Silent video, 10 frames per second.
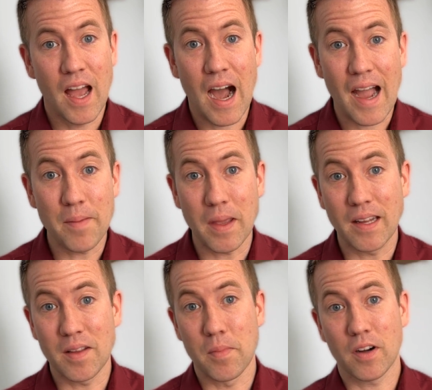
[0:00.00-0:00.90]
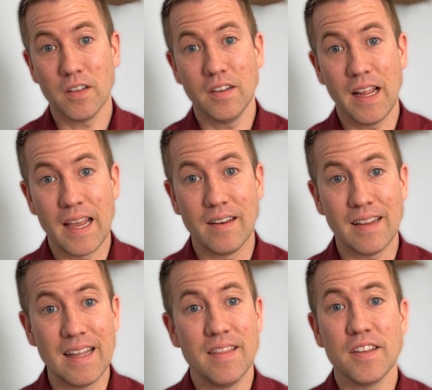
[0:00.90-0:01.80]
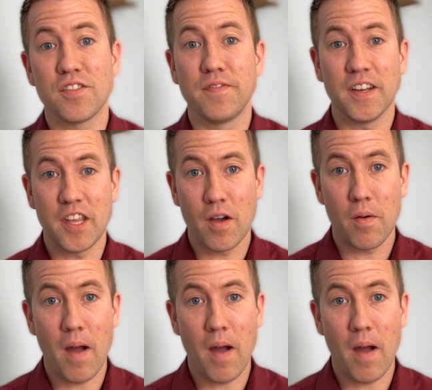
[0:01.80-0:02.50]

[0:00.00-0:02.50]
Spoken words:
I'm Andy Martin, and in this video,